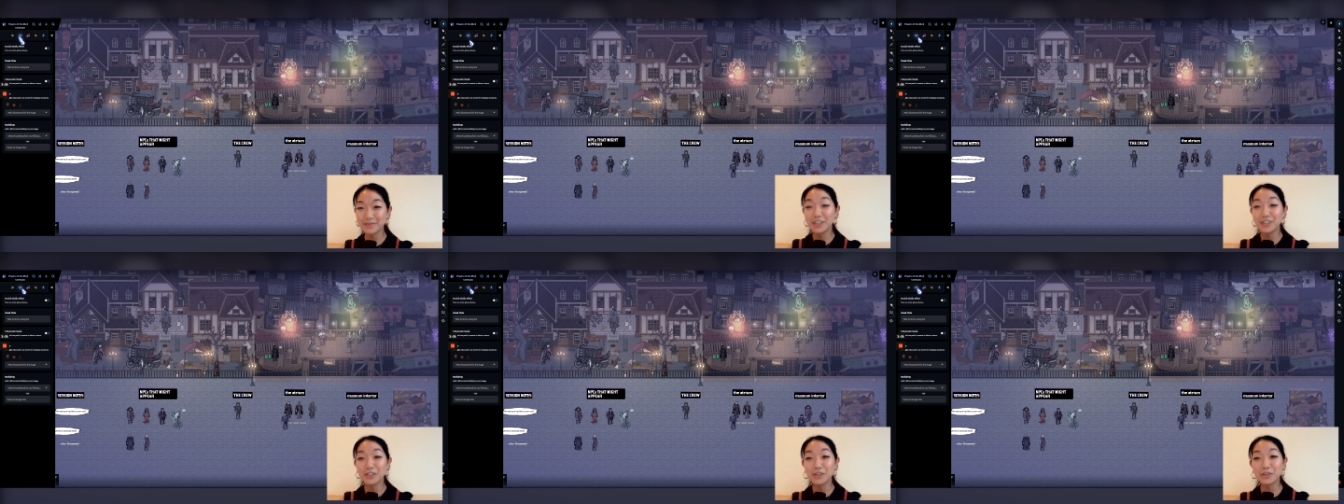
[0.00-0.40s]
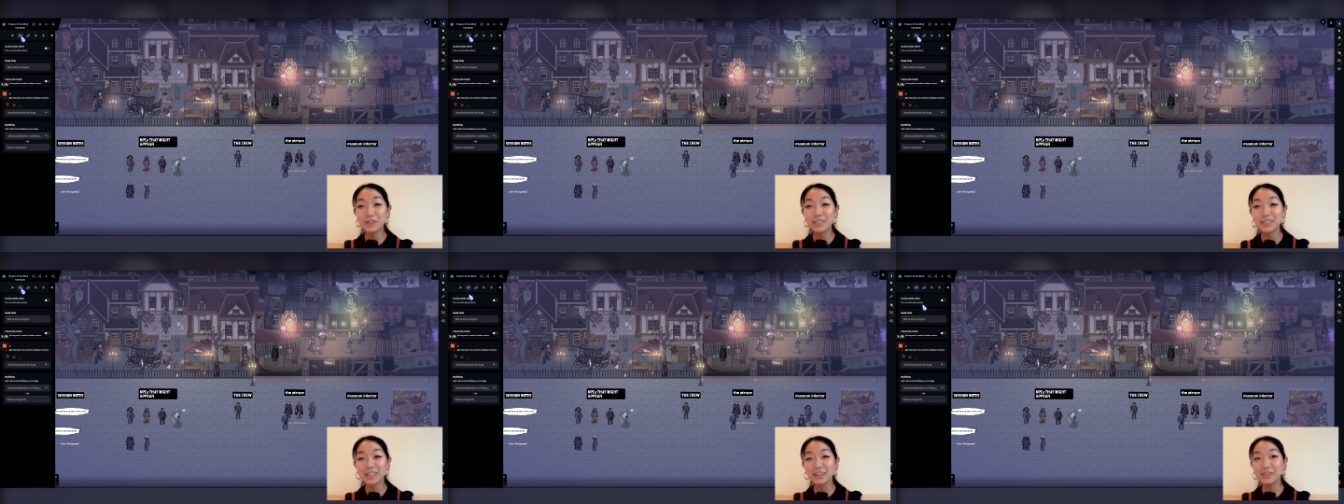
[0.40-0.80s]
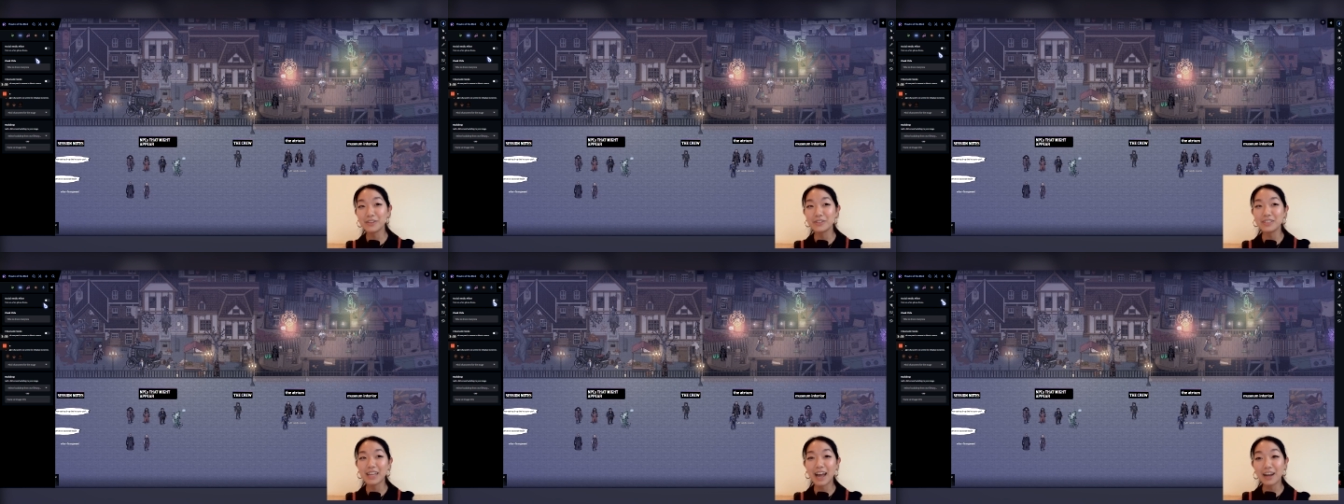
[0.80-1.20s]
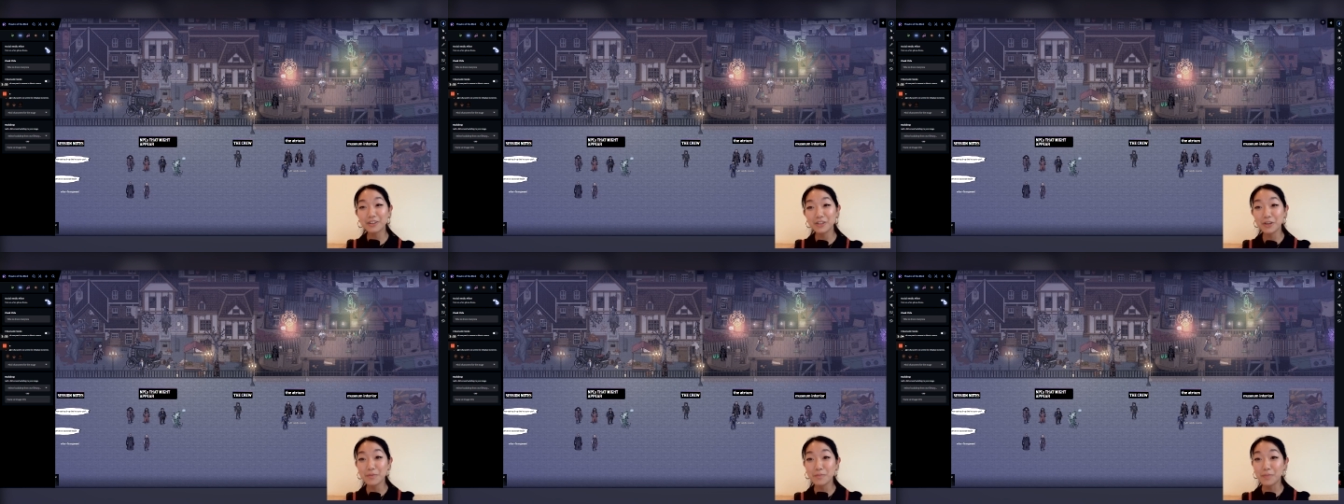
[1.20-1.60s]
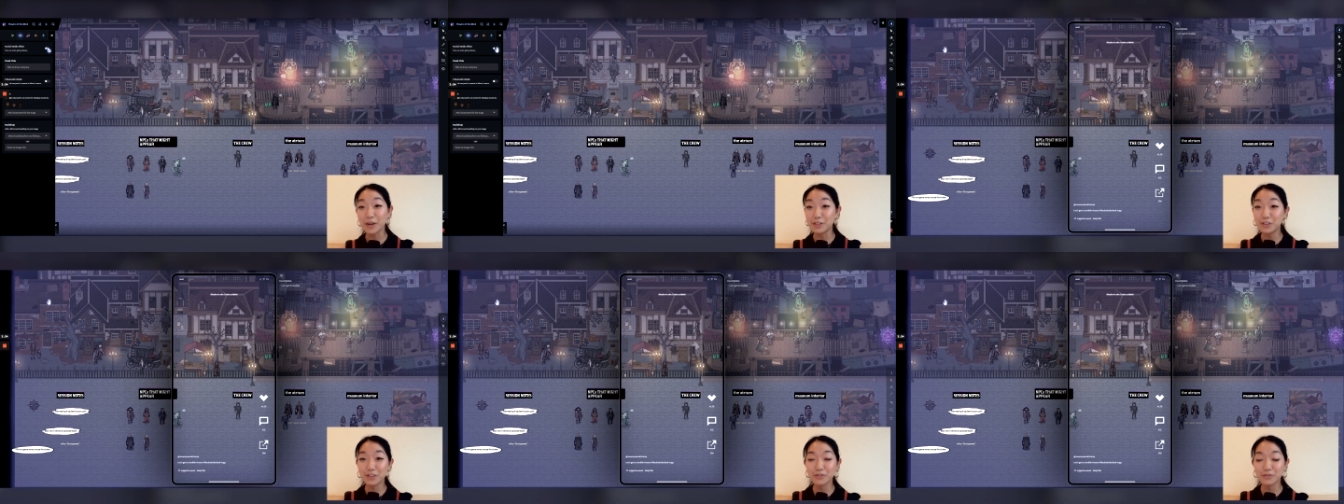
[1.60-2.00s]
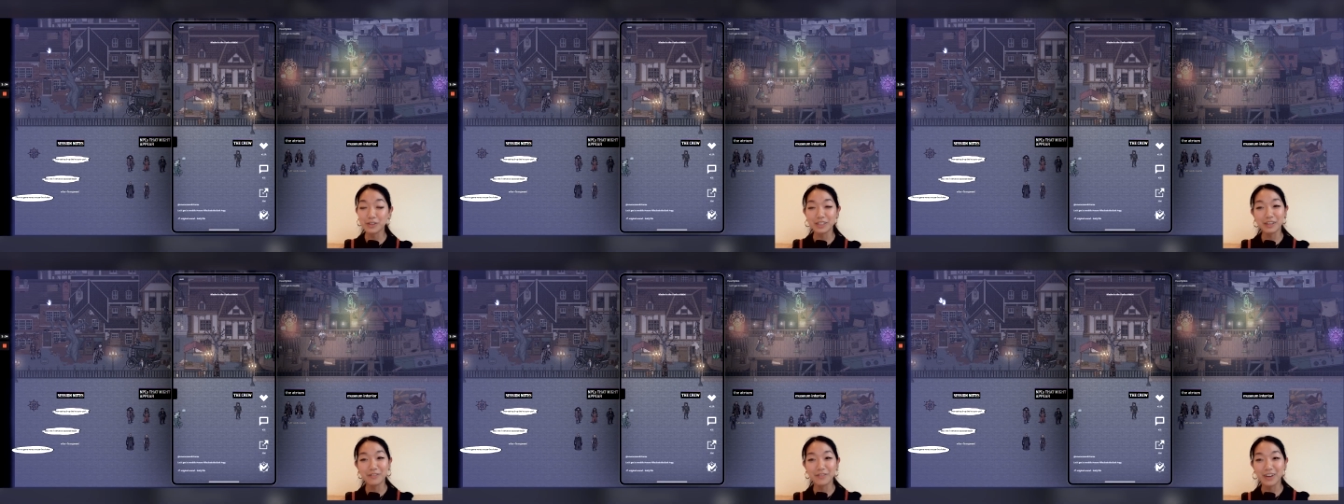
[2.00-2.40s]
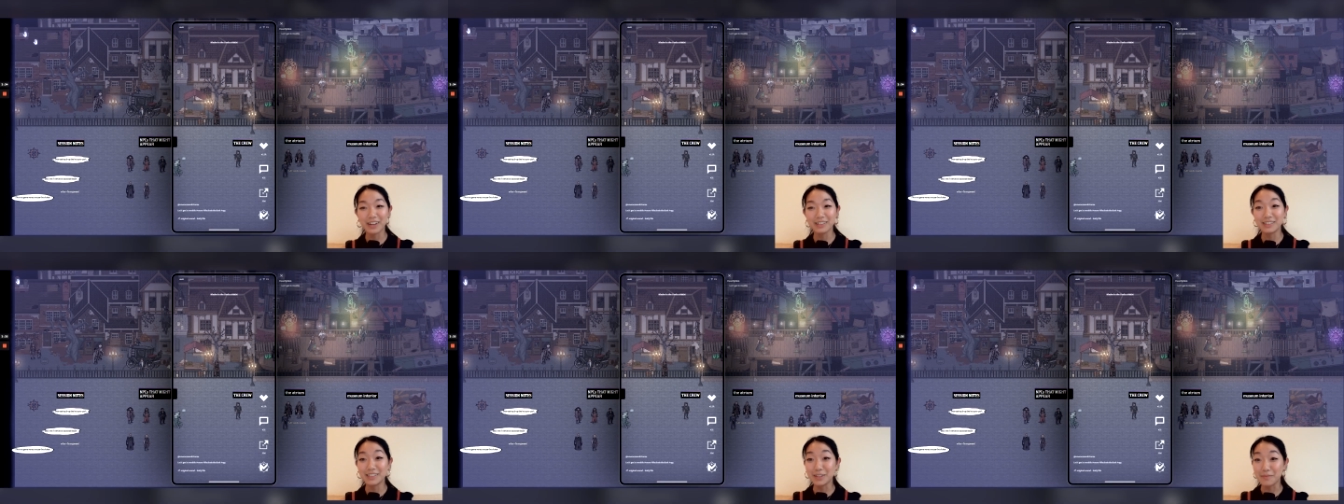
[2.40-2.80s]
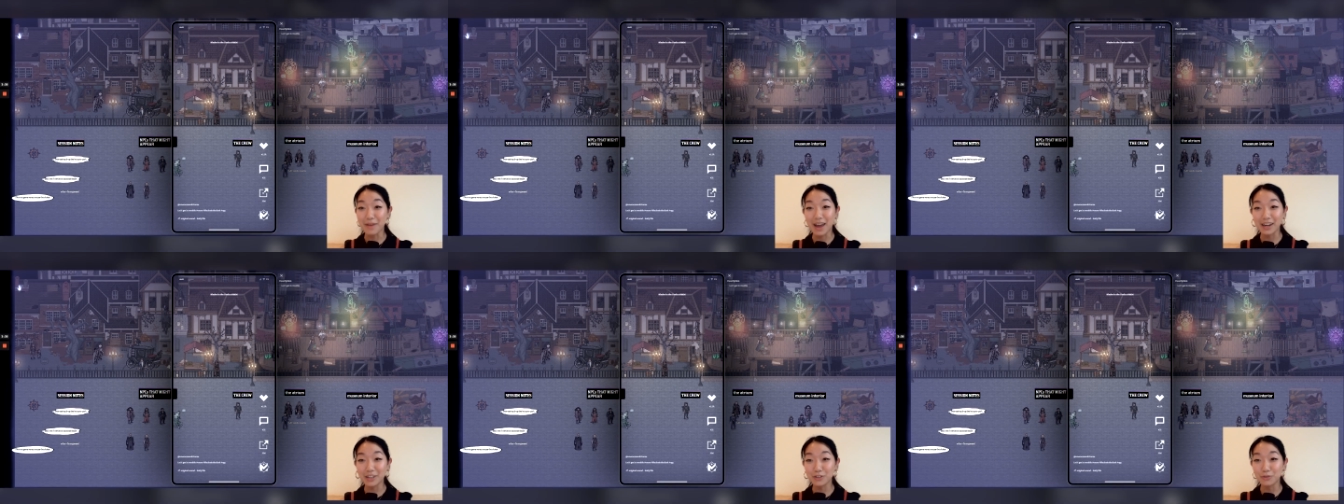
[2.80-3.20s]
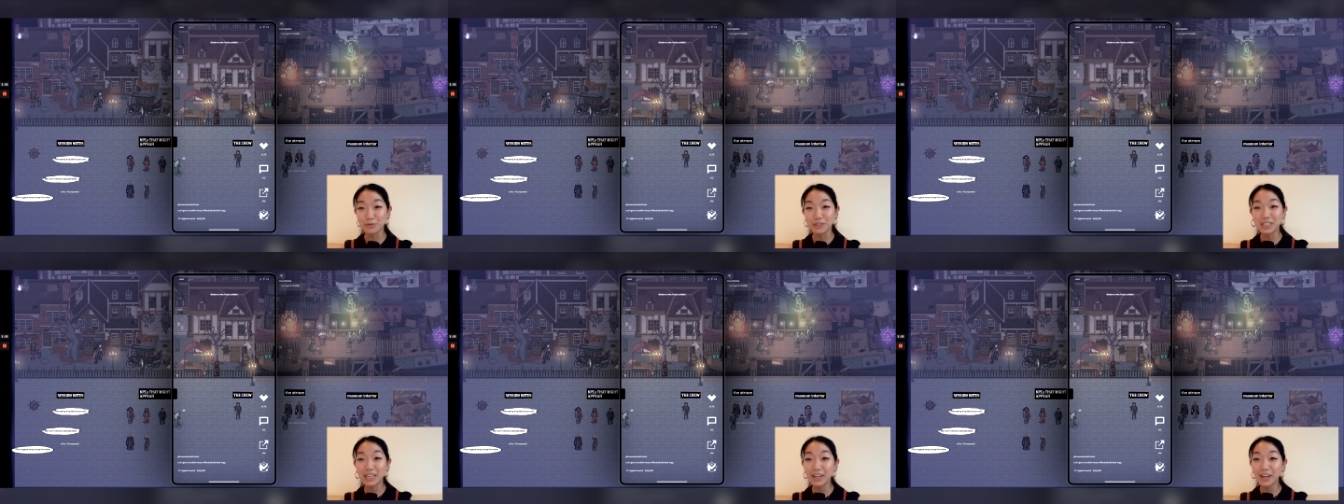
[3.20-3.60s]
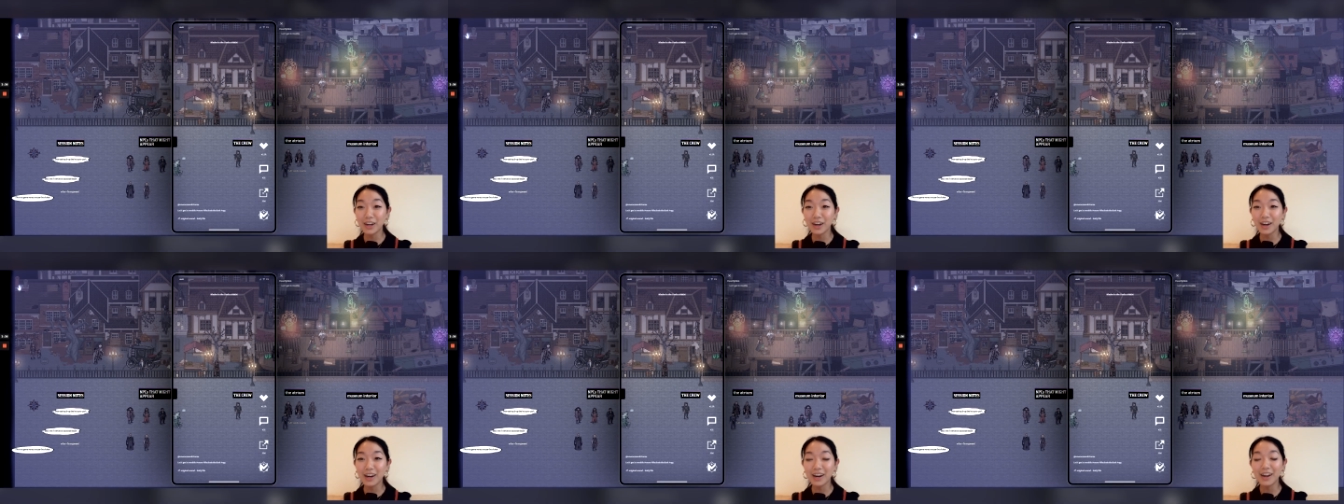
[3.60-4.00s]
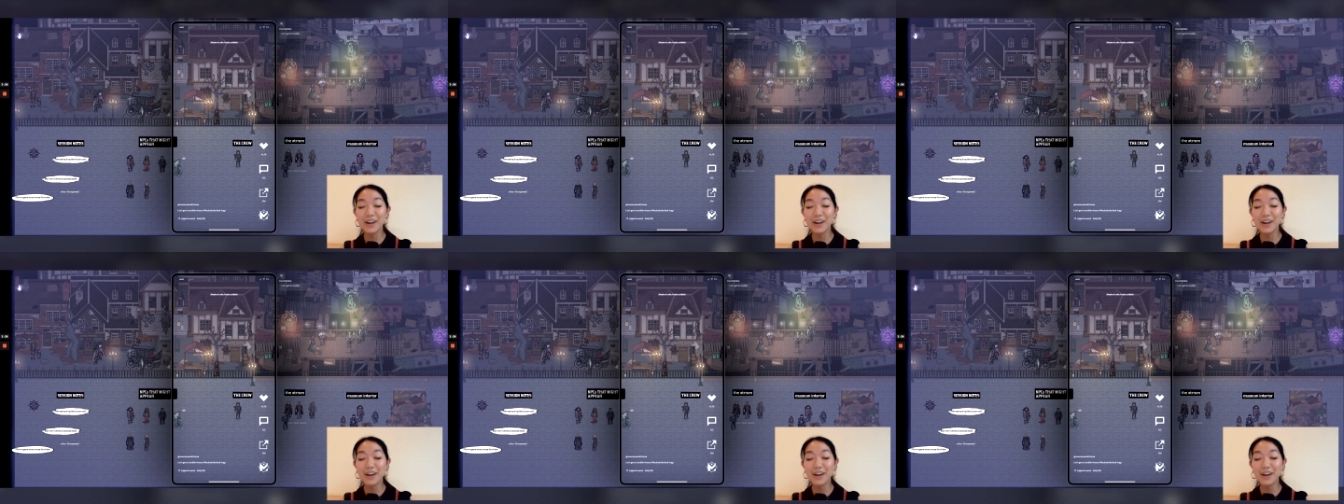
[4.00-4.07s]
So you can see there's actually a bunch of really fun cinematic tools here.